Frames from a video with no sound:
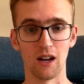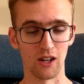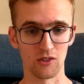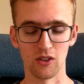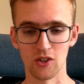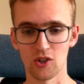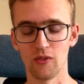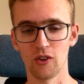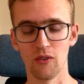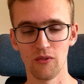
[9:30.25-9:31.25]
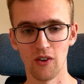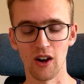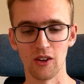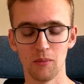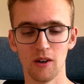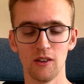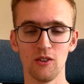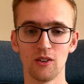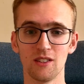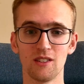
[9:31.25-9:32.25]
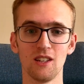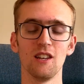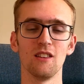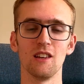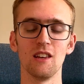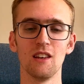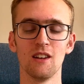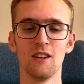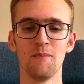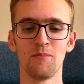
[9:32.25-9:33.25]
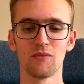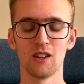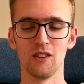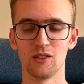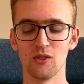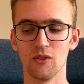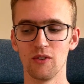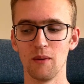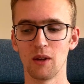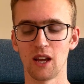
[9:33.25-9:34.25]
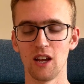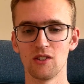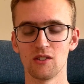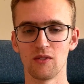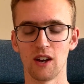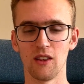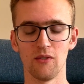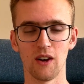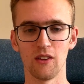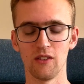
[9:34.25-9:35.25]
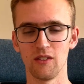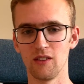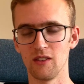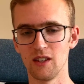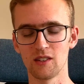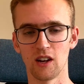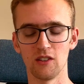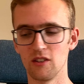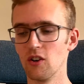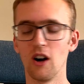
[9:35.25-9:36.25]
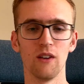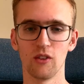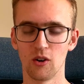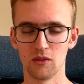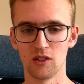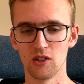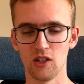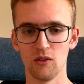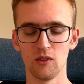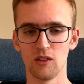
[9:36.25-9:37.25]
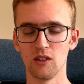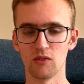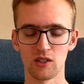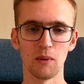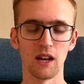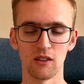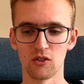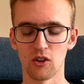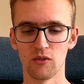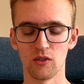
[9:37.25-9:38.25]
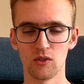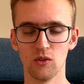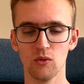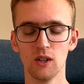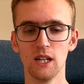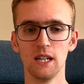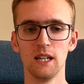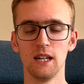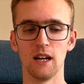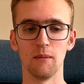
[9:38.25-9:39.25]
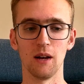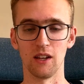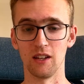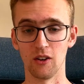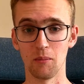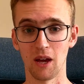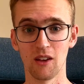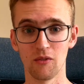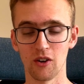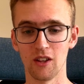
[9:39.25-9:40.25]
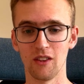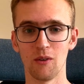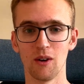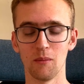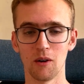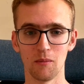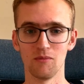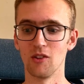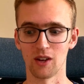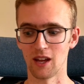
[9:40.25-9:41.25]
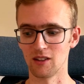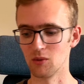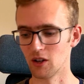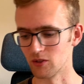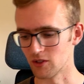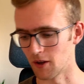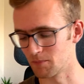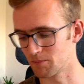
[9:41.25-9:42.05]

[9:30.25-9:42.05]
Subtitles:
naturally, the chauffeur got fired, but you can see the sort of implications of that, and the fact that this guy did not have the common touch. He didn't respect the chauffeur at all. And I ended up paying for it in that way by not getting to work on time.